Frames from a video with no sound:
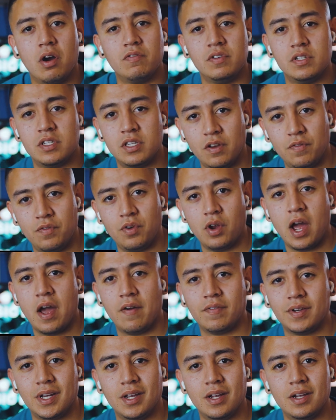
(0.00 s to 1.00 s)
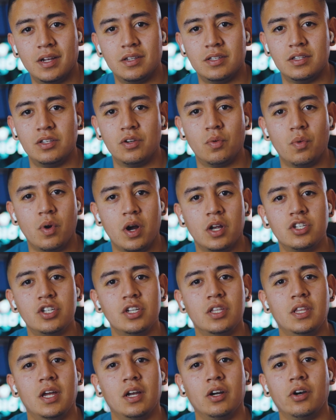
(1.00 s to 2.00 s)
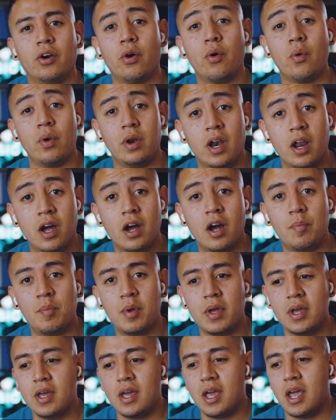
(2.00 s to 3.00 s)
Obviously, if you have kids, they're watching that growing up,